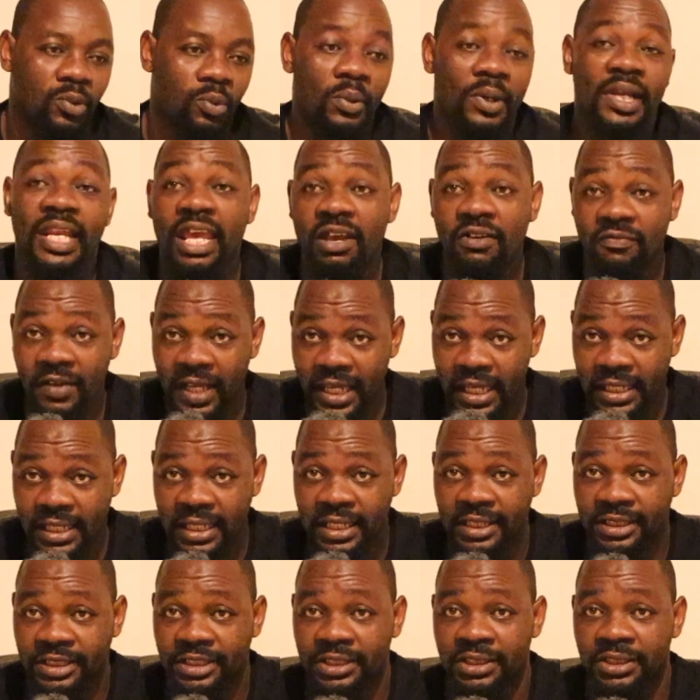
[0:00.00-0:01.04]
whatever
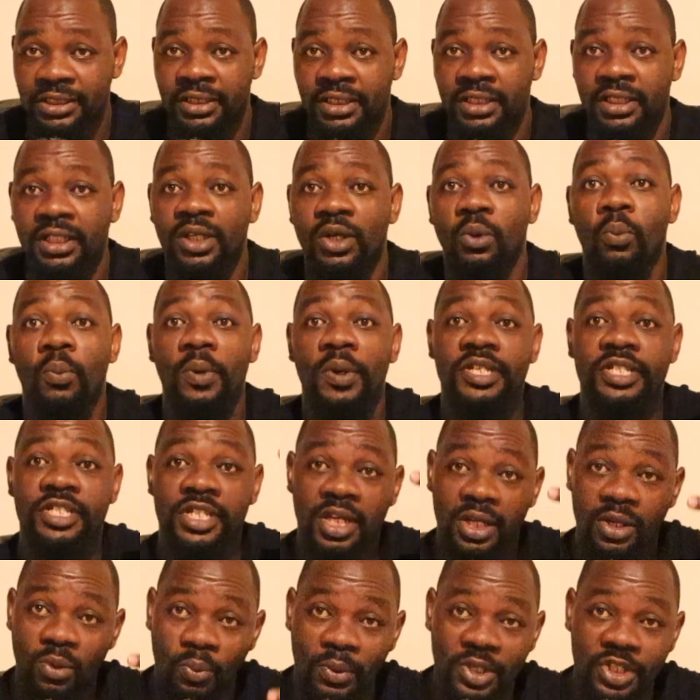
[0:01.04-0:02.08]
energy with
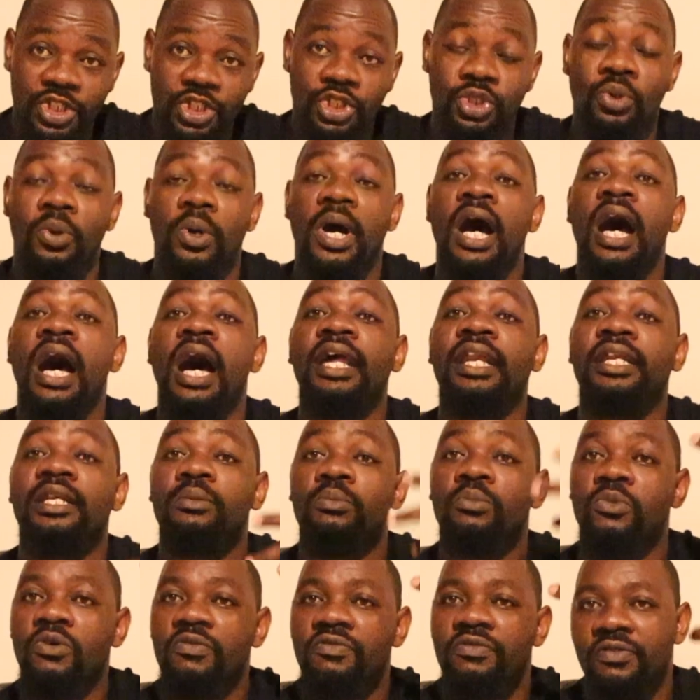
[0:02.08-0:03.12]
which you are
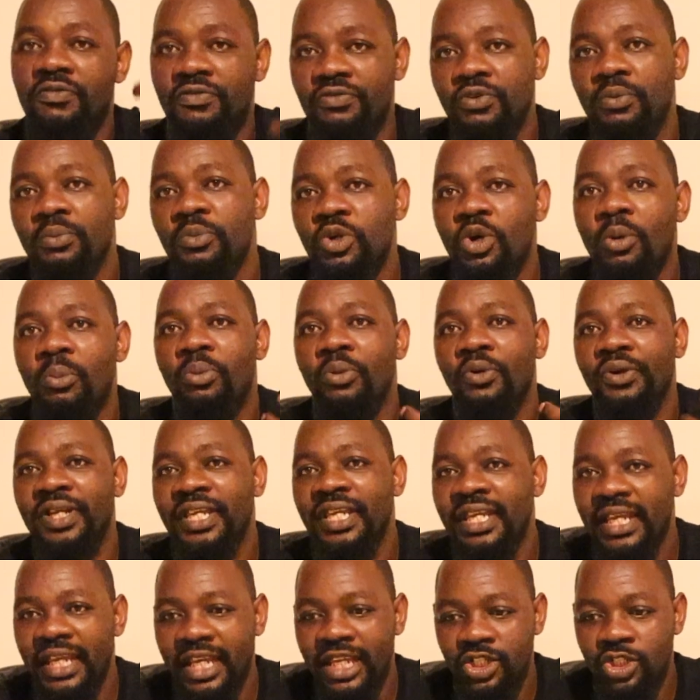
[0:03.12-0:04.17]
removing from your
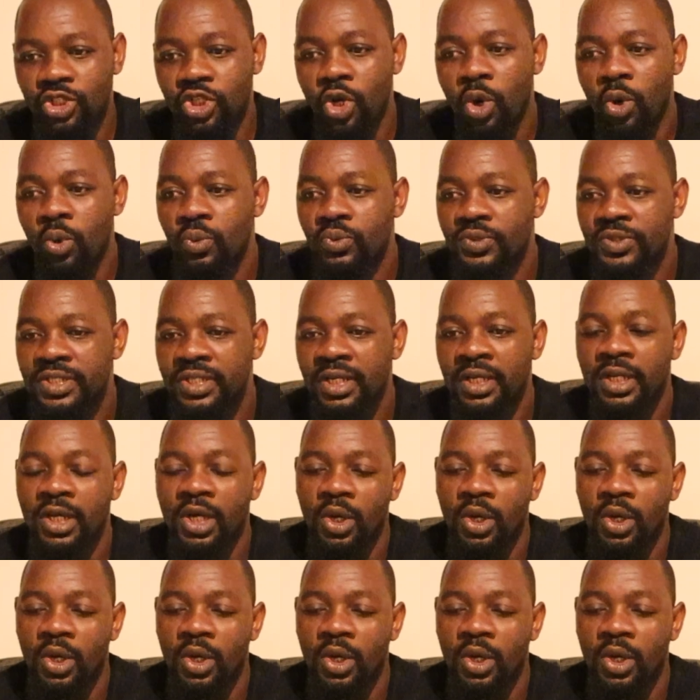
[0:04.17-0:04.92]
body it goes